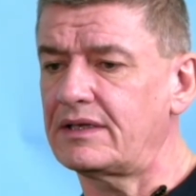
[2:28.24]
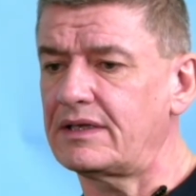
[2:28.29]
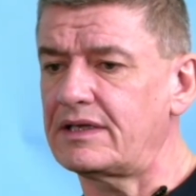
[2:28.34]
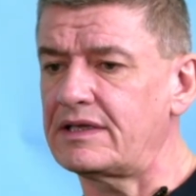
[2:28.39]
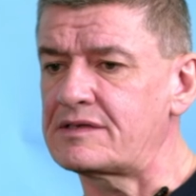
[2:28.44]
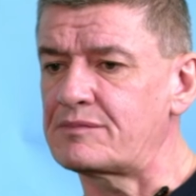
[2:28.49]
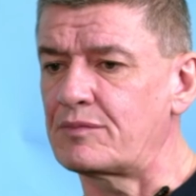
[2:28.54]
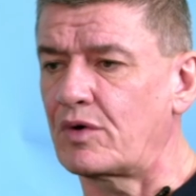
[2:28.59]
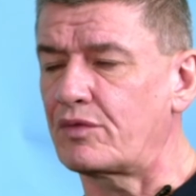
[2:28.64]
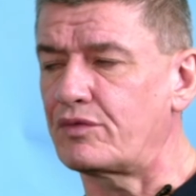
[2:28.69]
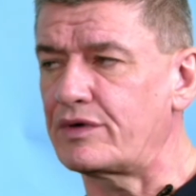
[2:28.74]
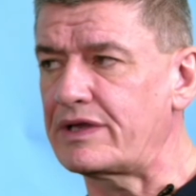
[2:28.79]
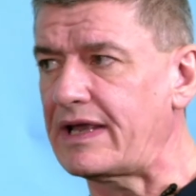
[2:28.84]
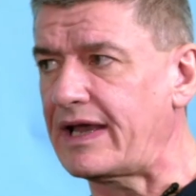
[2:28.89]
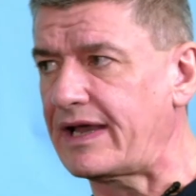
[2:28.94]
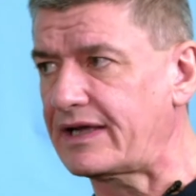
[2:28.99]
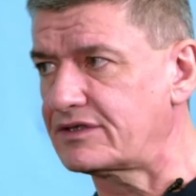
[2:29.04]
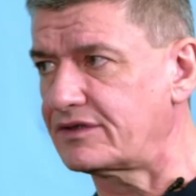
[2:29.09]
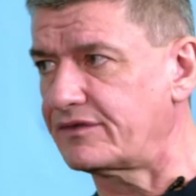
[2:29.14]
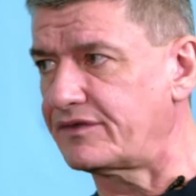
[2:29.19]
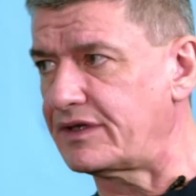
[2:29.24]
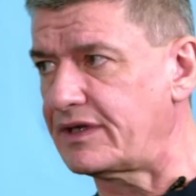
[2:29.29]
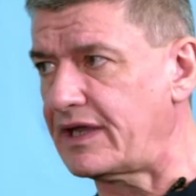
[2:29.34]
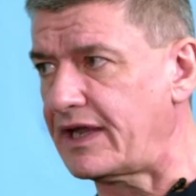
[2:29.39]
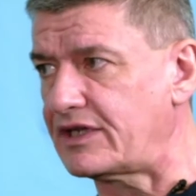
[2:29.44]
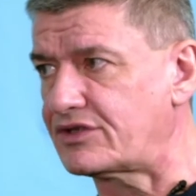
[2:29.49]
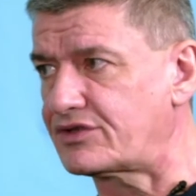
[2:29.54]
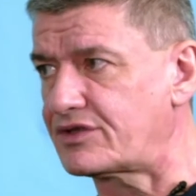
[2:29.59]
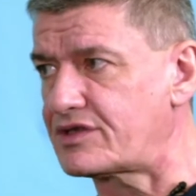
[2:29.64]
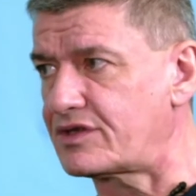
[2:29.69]
is more reactive in
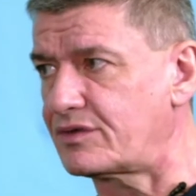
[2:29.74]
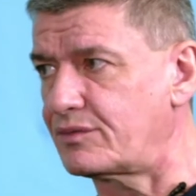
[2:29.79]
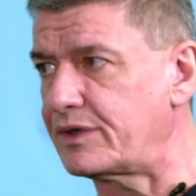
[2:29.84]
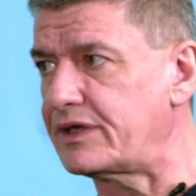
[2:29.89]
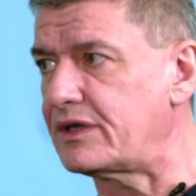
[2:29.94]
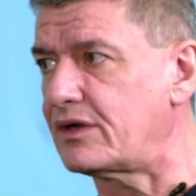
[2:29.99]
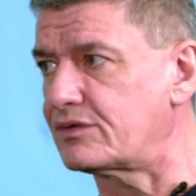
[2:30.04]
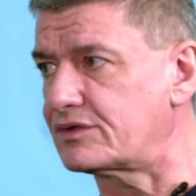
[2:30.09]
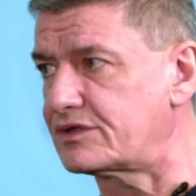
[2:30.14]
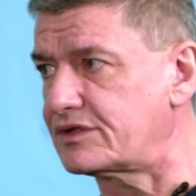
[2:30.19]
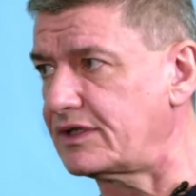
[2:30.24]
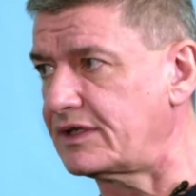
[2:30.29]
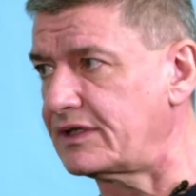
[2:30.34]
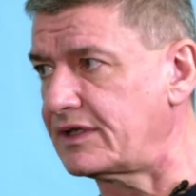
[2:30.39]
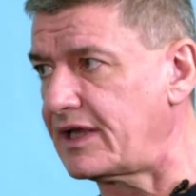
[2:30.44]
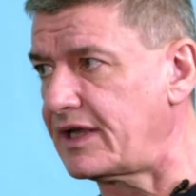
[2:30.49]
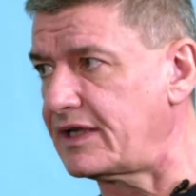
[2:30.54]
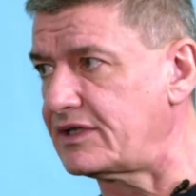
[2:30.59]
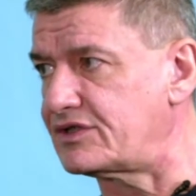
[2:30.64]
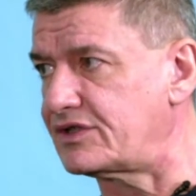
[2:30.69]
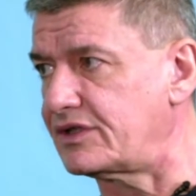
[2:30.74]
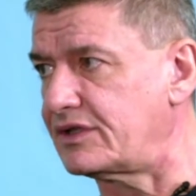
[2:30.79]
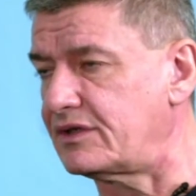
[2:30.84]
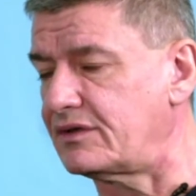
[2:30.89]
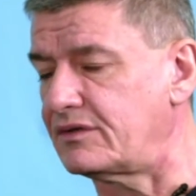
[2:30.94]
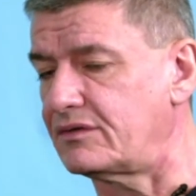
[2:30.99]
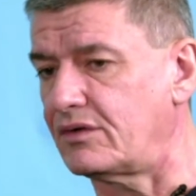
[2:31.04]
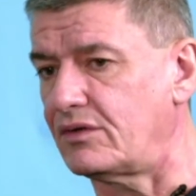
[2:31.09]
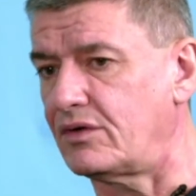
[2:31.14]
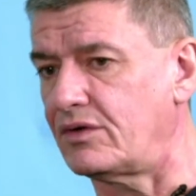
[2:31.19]
nature, so that we don't engage
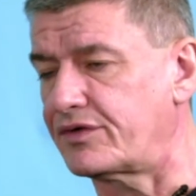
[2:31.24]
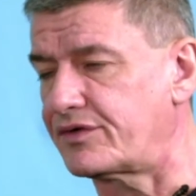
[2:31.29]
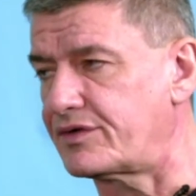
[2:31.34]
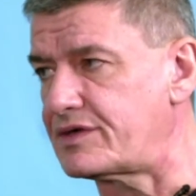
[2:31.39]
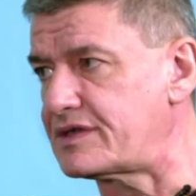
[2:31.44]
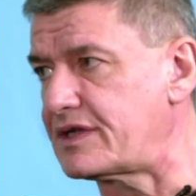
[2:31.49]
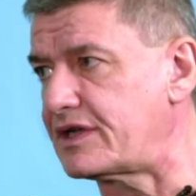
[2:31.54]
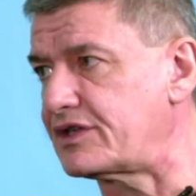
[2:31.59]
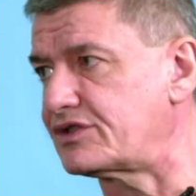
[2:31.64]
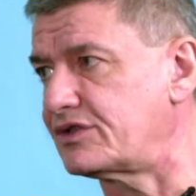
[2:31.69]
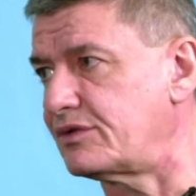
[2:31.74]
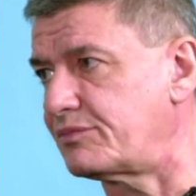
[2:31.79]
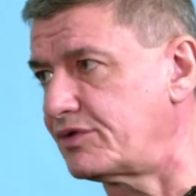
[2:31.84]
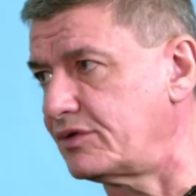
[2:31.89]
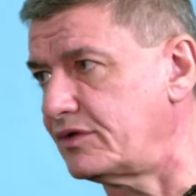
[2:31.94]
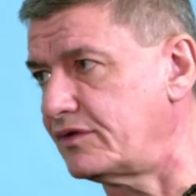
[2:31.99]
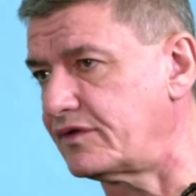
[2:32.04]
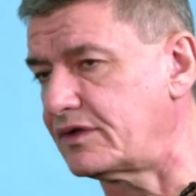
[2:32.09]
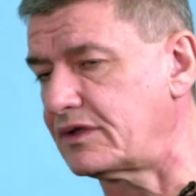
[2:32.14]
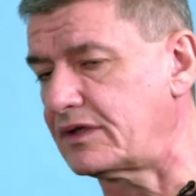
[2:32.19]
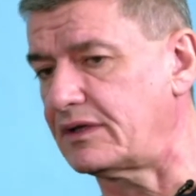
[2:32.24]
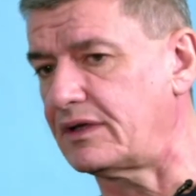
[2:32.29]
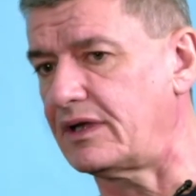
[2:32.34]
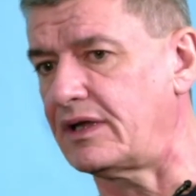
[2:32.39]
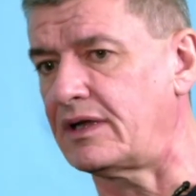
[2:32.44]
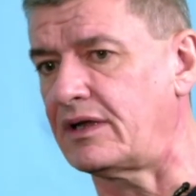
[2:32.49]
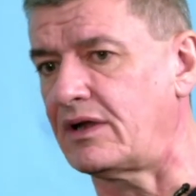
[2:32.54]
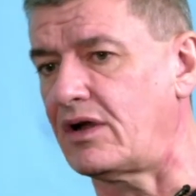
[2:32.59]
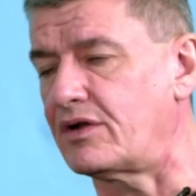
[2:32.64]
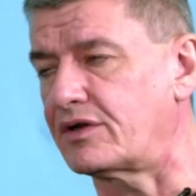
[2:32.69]
in authorization, approval,
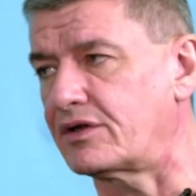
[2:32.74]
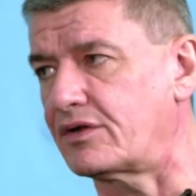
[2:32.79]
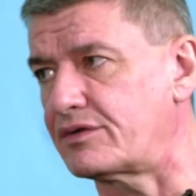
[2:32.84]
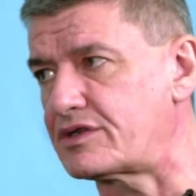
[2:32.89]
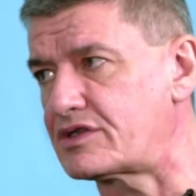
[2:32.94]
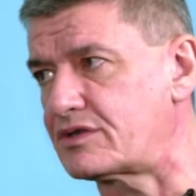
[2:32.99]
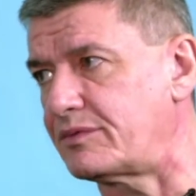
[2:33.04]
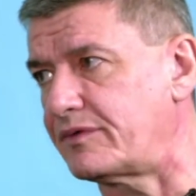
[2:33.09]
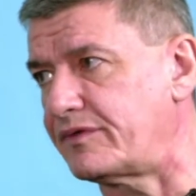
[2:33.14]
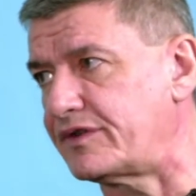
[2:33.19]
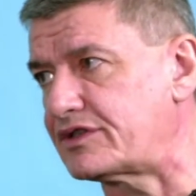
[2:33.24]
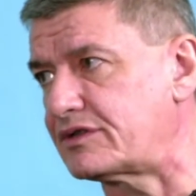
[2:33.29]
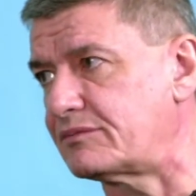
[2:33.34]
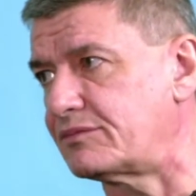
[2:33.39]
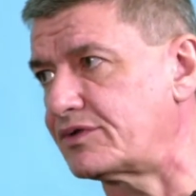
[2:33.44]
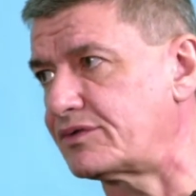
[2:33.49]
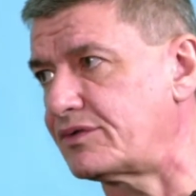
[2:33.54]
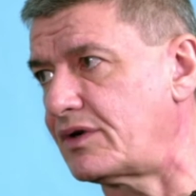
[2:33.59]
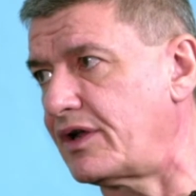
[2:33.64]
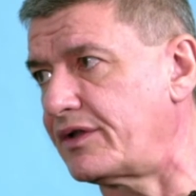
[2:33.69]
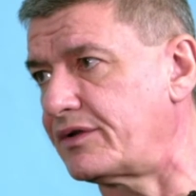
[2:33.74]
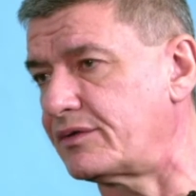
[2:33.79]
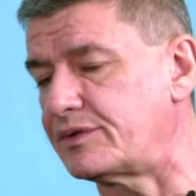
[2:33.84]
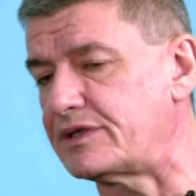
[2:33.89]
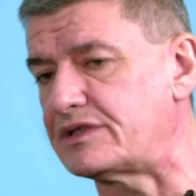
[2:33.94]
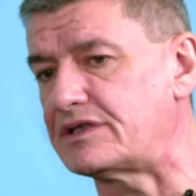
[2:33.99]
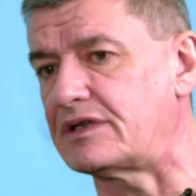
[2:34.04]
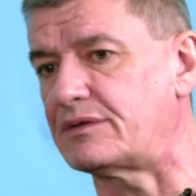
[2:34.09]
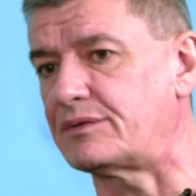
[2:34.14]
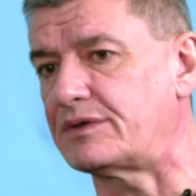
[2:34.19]
ongoing supervision, but rather we
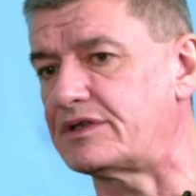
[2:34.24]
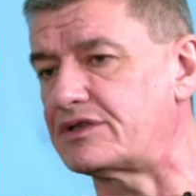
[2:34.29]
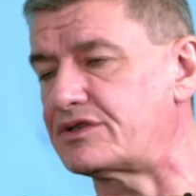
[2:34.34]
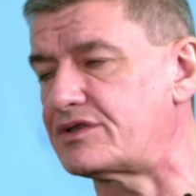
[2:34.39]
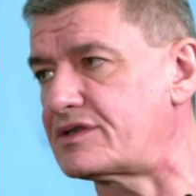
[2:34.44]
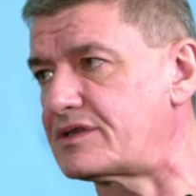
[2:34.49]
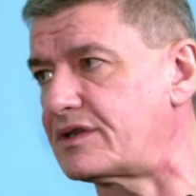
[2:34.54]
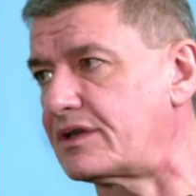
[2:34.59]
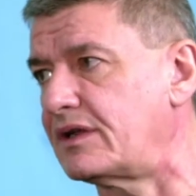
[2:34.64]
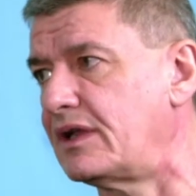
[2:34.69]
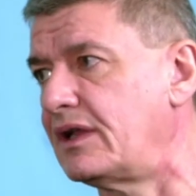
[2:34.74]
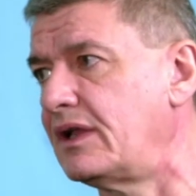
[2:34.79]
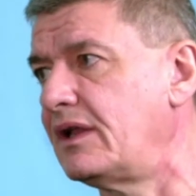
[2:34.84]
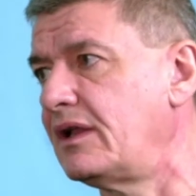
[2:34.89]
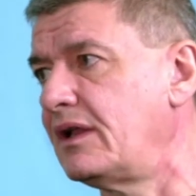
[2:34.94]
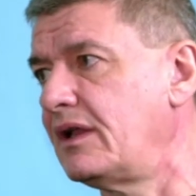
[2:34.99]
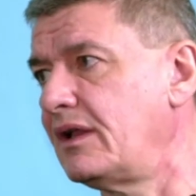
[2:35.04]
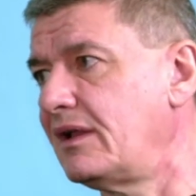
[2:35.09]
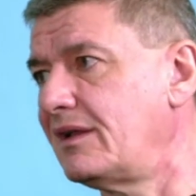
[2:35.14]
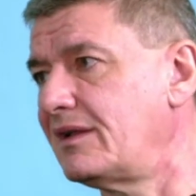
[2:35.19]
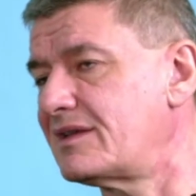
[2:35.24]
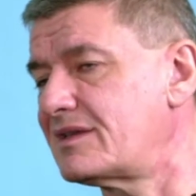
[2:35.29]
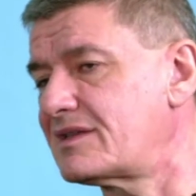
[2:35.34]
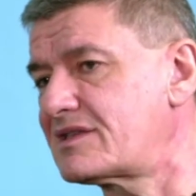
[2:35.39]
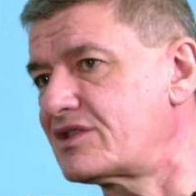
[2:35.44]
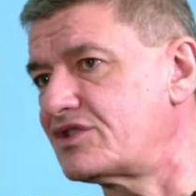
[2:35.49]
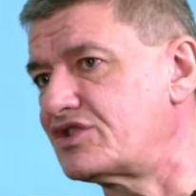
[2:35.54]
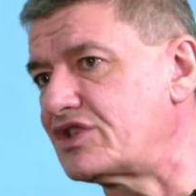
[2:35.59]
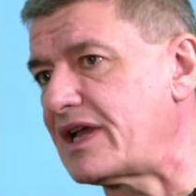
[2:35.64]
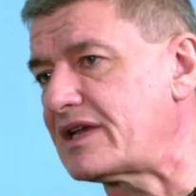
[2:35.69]
deal with issues that
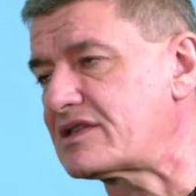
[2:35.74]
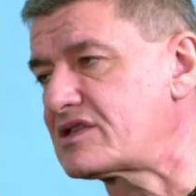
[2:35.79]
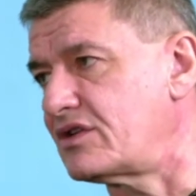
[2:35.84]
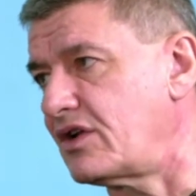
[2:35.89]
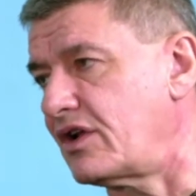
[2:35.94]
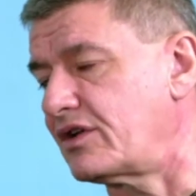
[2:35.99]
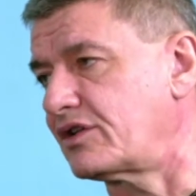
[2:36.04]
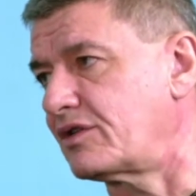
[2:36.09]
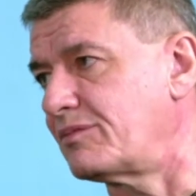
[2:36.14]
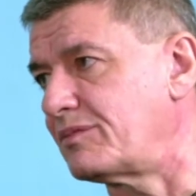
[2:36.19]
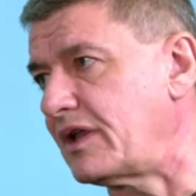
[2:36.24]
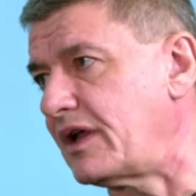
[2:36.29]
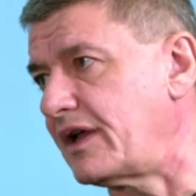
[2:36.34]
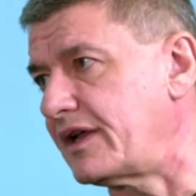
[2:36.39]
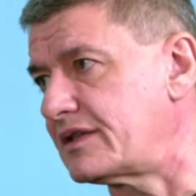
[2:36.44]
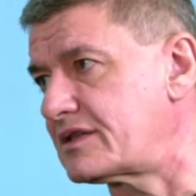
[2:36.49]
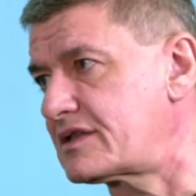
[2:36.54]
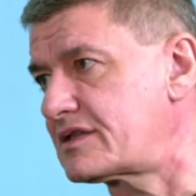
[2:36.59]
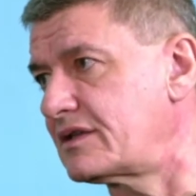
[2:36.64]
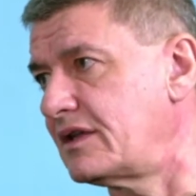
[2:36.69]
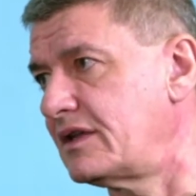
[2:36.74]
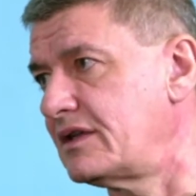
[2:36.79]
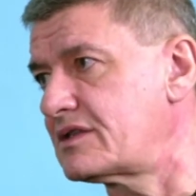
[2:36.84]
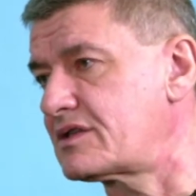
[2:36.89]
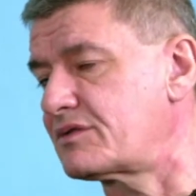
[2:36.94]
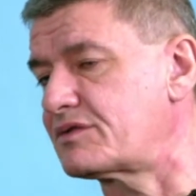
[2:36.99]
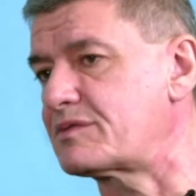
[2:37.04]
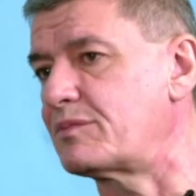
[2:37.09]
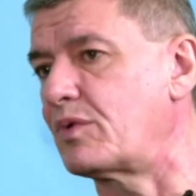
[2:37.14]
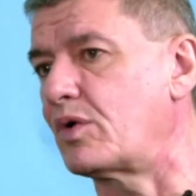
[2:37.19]
suggest non-compliance.
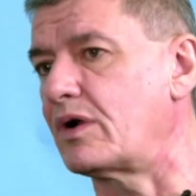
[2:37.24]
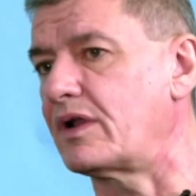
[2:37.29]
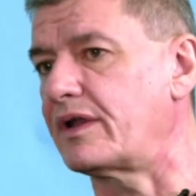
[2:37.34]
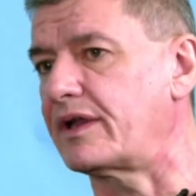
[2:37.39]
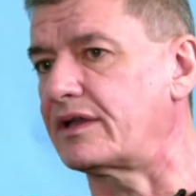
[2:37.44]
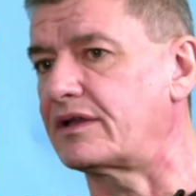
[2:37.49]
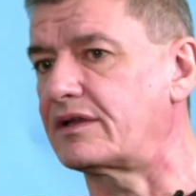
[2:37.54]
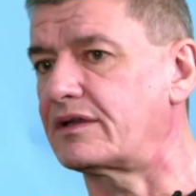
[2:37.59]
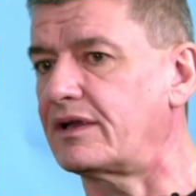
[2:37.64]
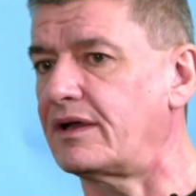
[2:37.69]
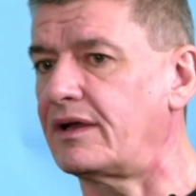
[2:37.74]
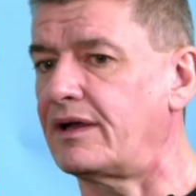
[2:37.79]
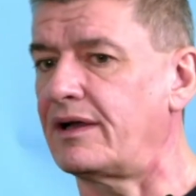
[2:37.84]
So it's more like